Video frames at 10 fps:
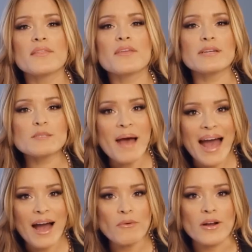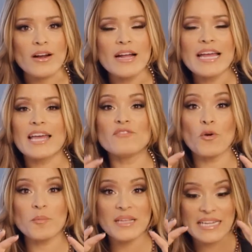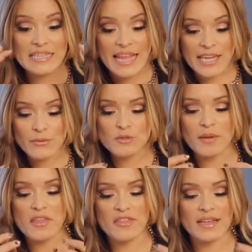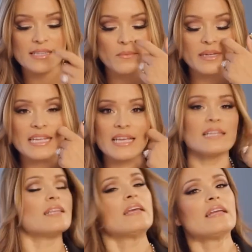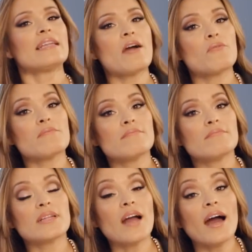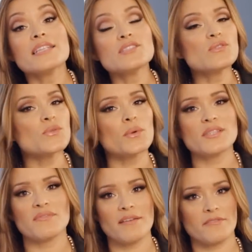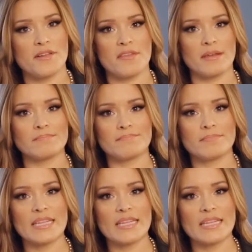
There is power in formulating language about the things that we need. Now, God is the source of everything.